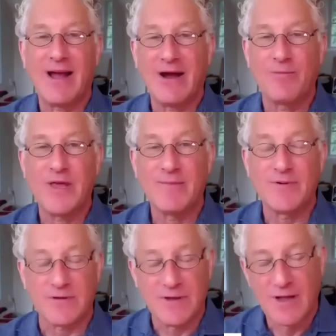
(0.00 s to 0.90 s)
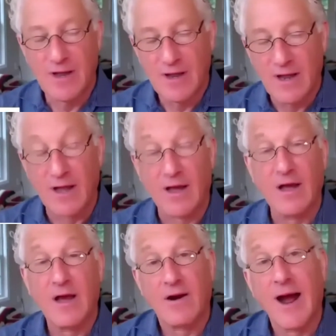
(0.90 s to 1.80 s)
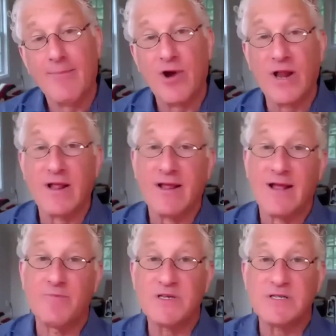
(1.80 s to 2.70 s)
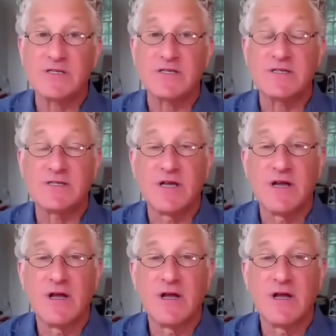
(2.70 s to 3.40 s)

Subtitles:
how people are operating, how businesses